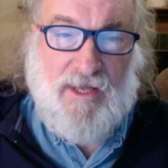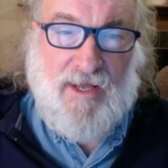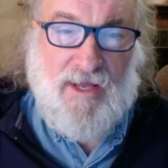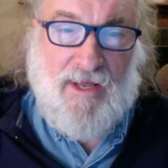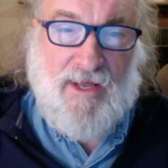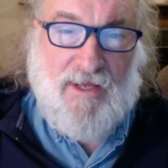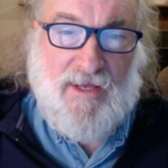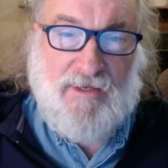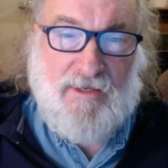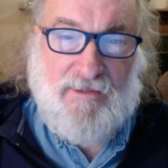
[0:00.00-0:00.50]

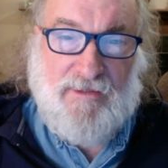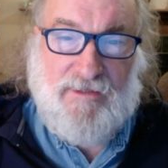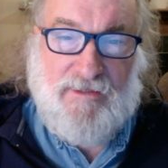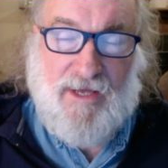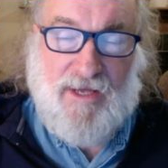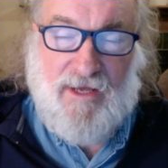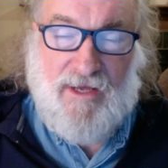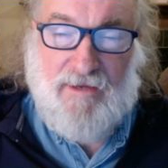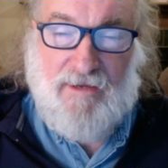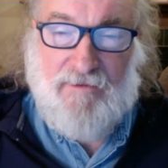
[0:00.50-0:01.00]
and
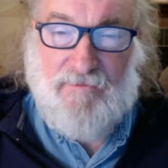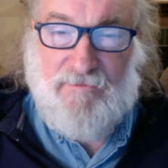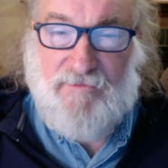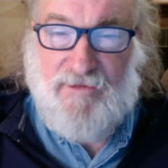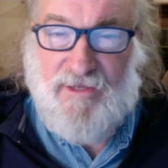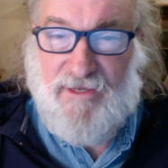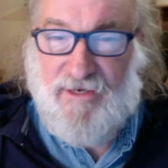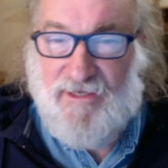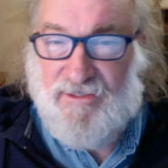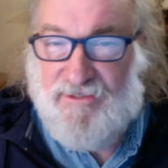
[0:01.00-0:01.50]

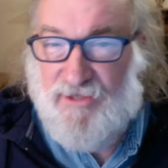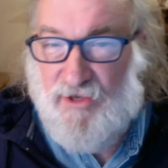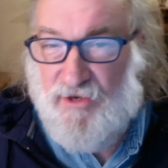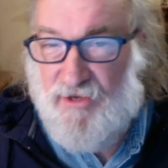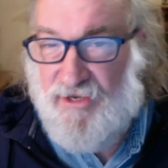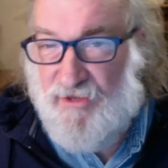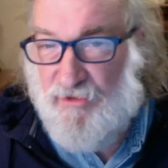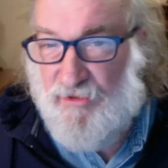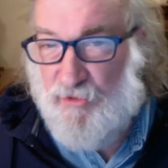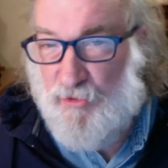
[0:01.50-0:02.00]
then it's
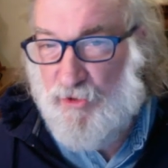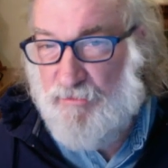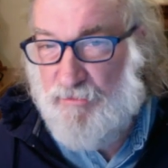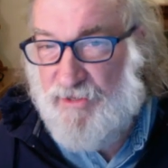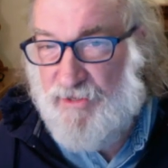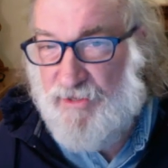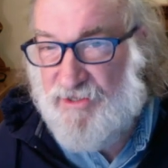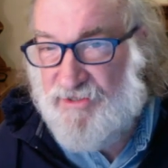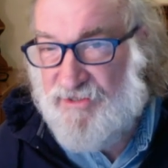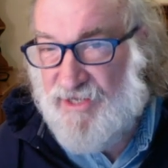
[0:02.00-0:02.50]
either going to
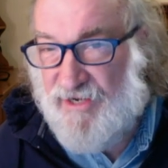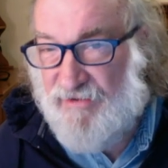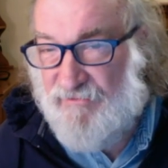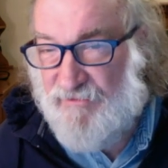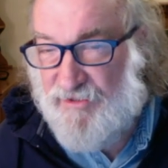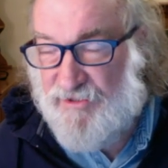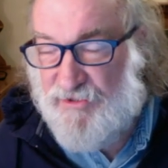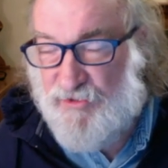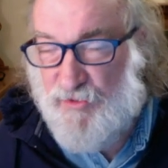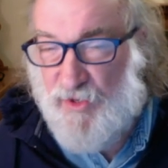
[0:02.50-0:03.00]
be the son of
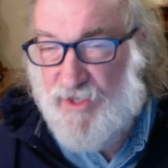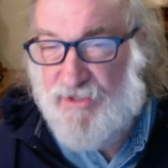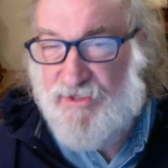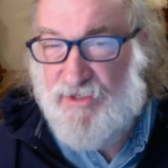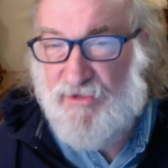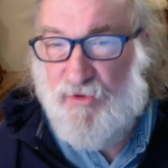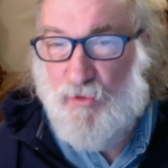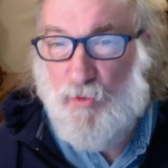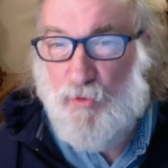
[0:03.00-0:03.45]
destruction